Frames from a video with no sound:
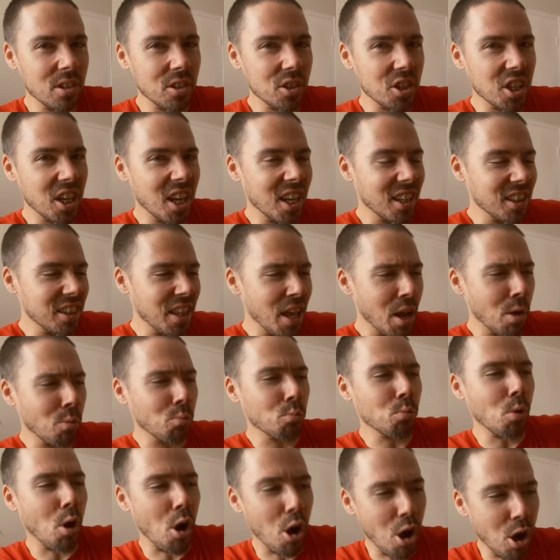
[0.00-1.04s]
to get that
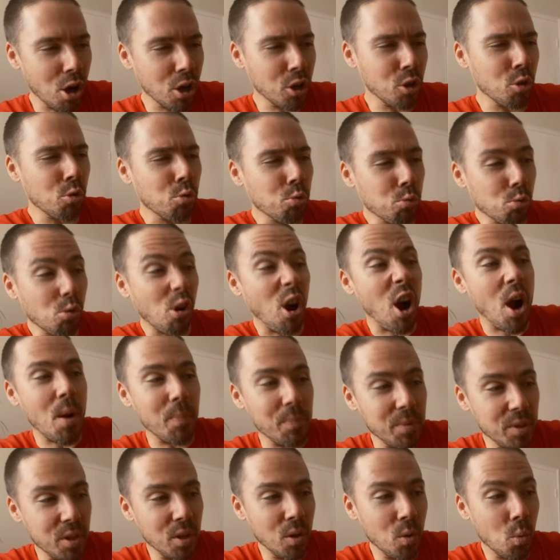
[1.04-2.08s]
raw
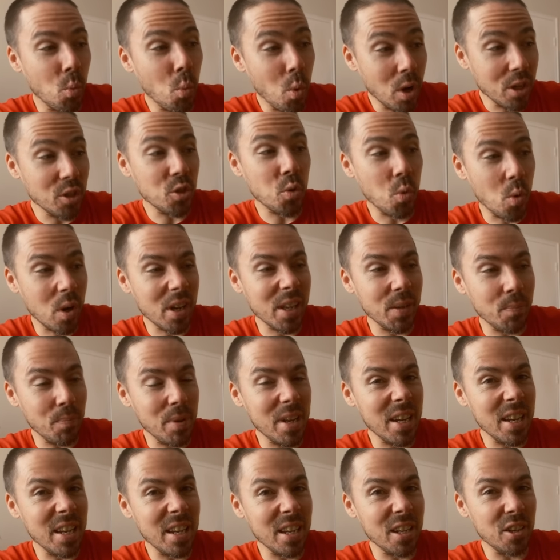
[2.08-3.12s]
cropped
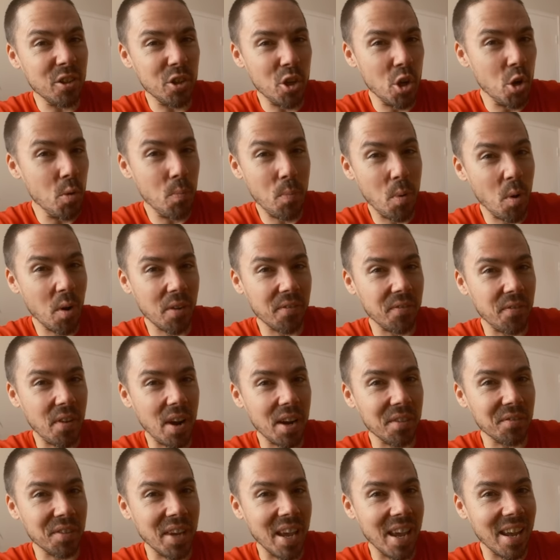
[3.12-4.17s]
120p
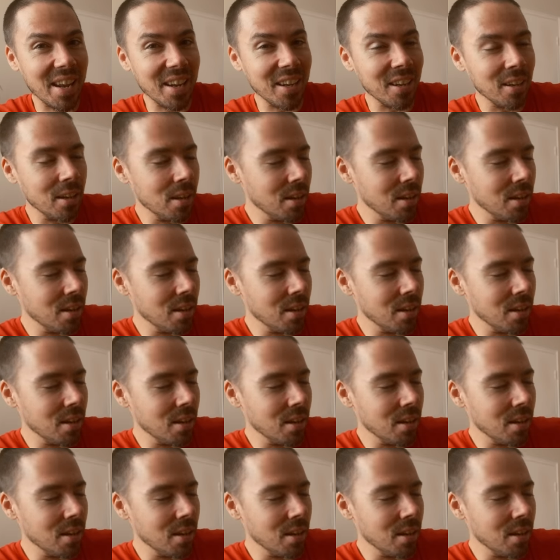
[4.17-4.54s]
2.5K.